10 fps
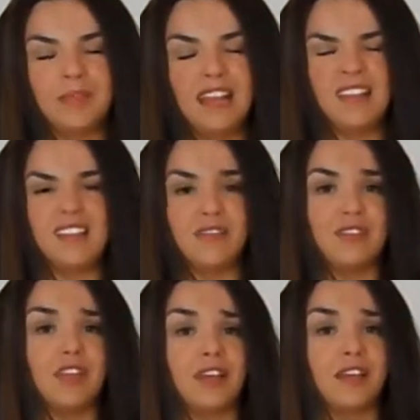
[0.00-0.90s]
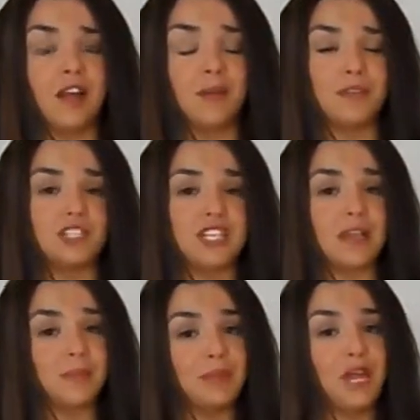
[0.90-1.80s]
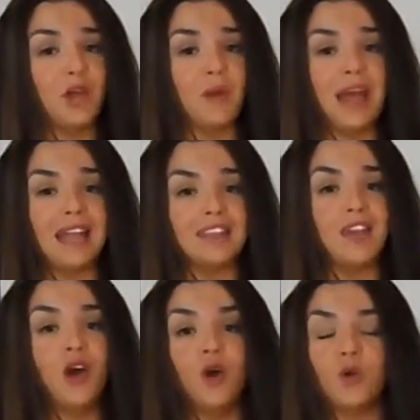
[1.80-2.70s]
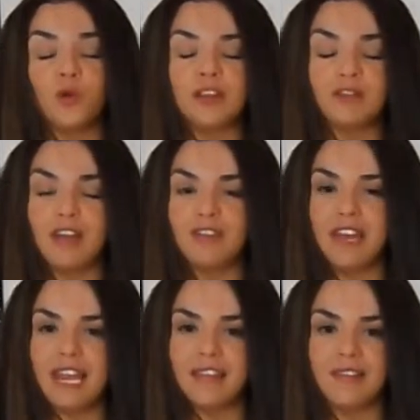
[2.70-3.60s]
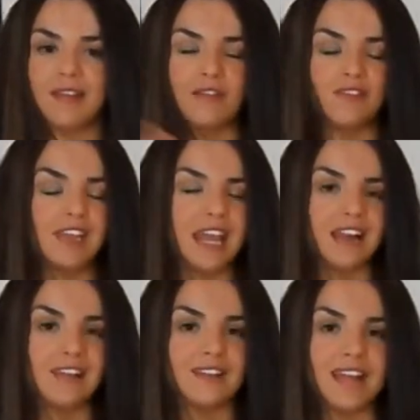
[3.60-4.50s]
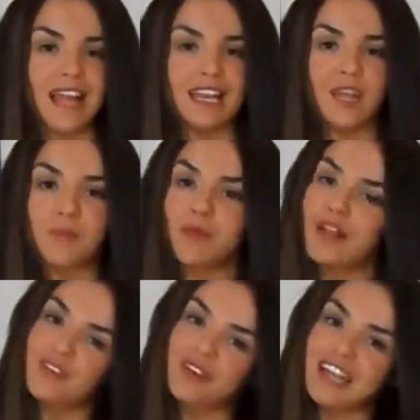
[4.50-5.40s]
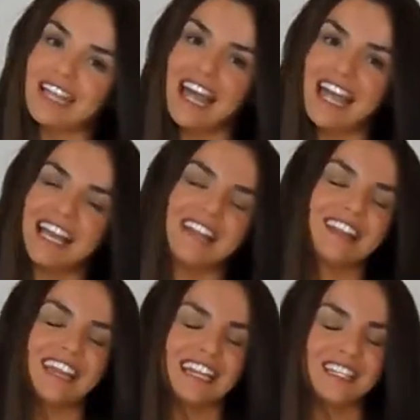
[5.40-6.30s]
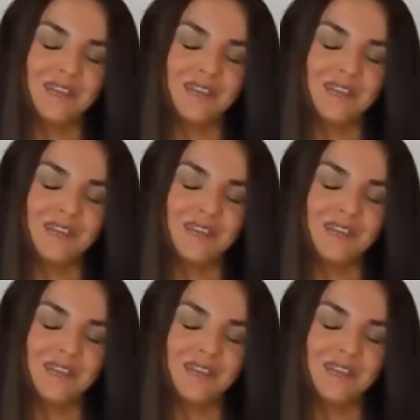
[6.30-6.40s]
list everything I mentioned down below and all the relevant links and that for the necklace. And I hope you all have a great day, and I'll see you next